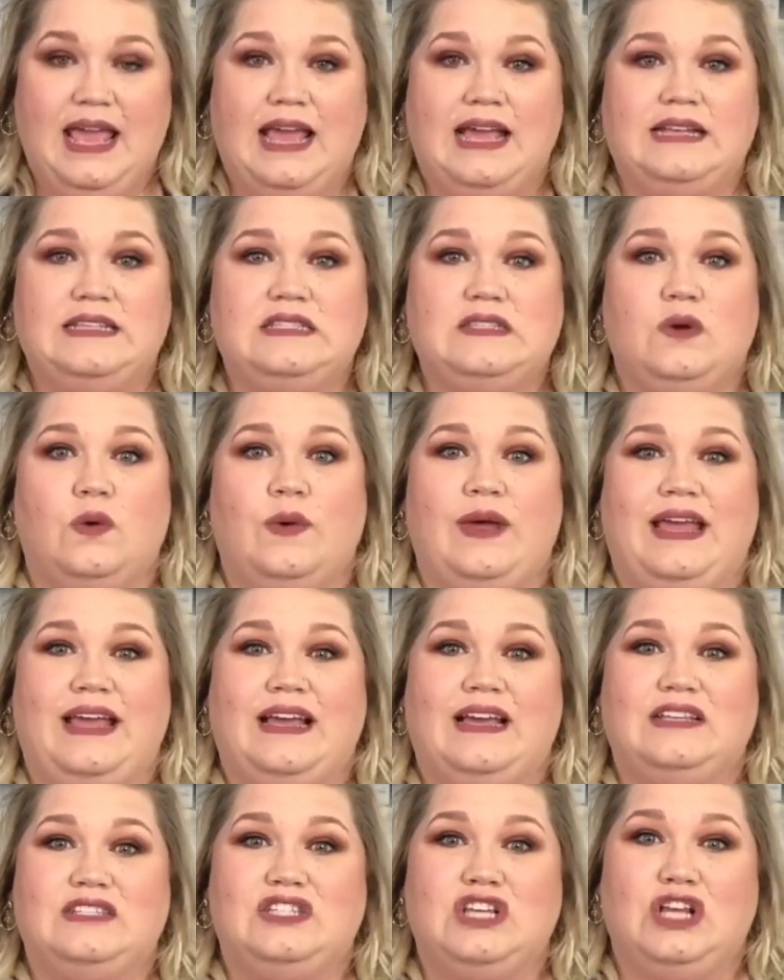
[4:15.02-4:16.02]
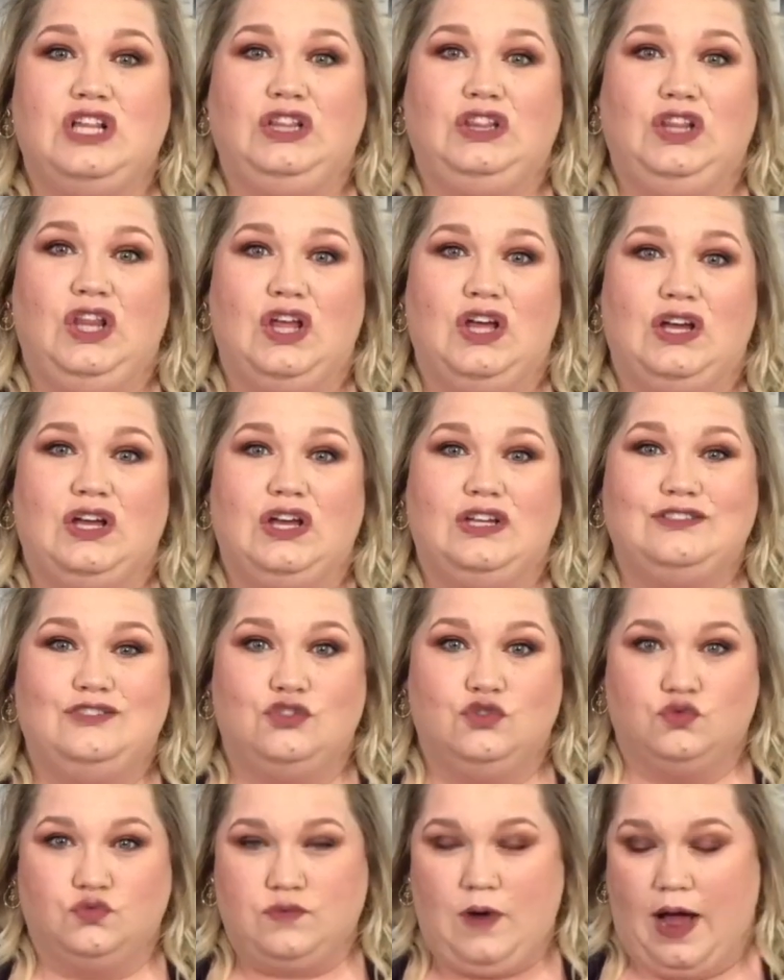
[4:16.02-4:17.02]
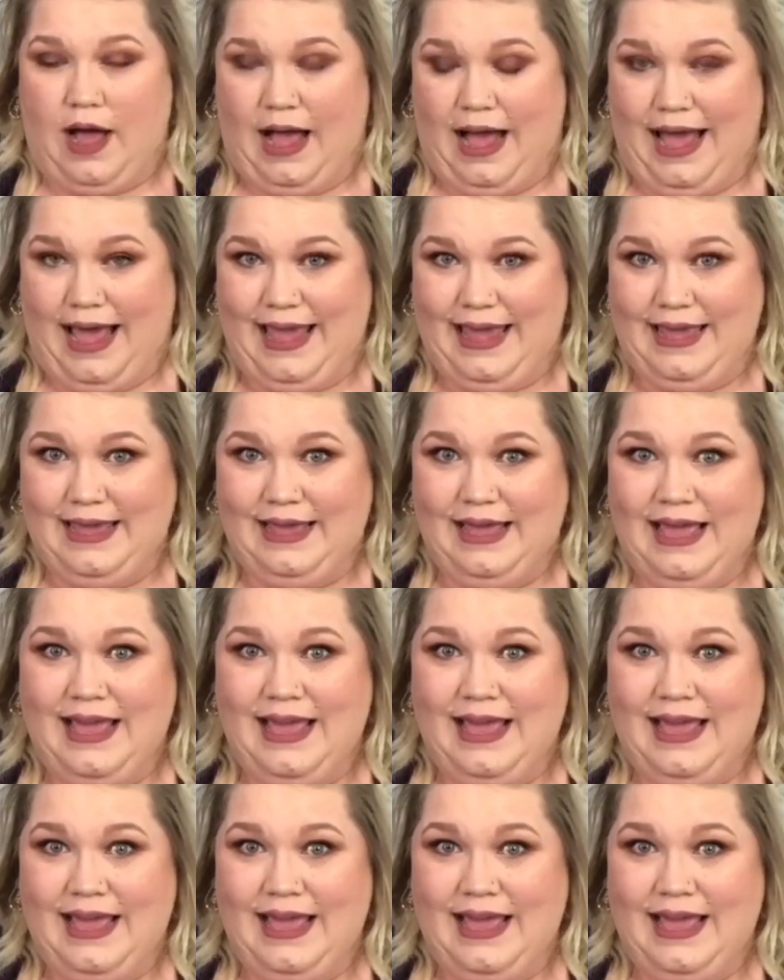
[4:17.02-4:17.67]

It's going to look dry.